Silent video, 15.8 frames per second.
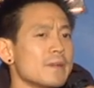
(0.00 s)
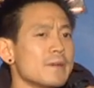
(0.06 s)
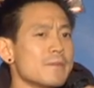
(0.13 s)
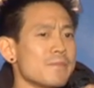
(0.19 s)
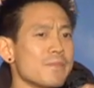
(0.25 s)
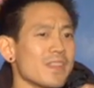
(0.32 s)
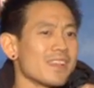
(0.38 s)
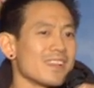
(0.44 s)

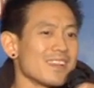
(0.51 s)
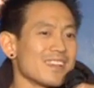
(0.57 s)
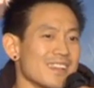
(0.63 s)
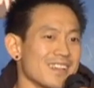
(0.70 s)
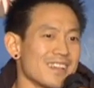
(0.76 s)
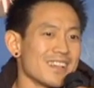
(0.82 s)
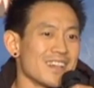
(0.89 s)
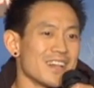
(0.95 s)
don't
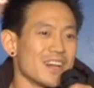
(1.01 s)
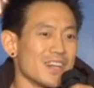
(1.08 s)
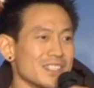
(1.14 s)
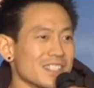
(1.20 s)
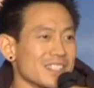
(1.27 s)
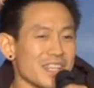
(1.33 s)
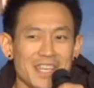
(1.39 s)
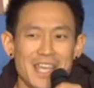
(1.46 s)
know! I
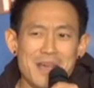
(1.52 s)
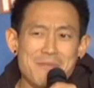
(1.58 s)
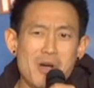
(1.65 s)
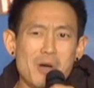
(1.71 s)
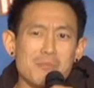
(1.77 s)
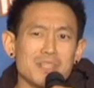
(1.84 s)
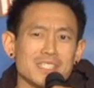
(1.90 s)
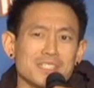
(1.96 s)
was like, yeah,
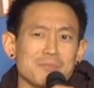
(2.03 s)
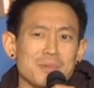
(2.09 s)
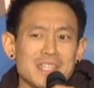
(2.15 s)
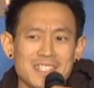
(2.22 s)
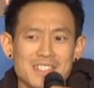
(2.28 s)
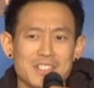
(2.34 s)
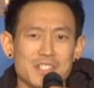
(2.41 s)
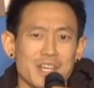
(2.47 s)
mom, must be
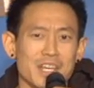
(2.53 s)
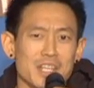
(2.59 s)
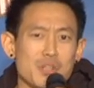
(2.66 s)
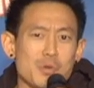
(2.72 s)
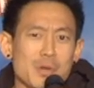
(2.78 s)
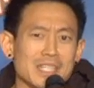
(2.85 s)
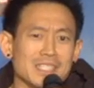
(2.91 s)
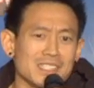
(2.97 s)
this
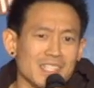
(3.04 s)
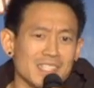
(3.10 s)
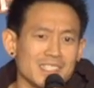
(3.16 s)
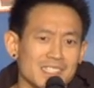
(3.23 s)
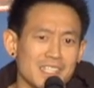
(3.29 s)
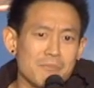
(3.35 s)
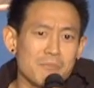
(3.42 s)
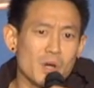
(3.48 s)
new
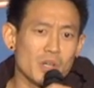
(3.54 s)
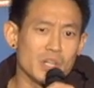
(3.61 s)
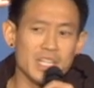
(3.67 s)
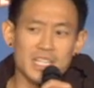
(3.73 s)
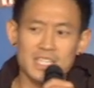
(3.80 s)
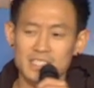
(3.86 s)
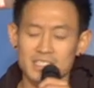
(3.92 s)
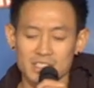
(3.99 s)
incense I'm
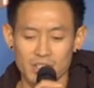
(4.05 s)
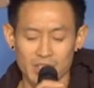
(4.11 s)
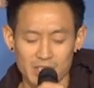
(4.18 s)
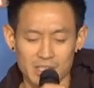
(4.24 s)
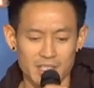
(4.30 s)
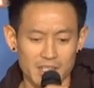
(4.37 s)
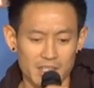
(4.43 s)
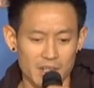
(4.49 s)
burning. It's
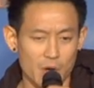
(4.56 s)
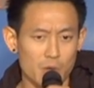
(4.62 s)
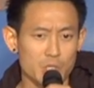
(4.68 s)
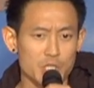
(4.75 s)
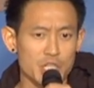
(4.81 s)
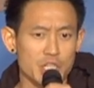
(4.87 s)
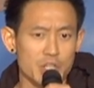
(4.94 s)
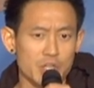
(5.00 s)
called OG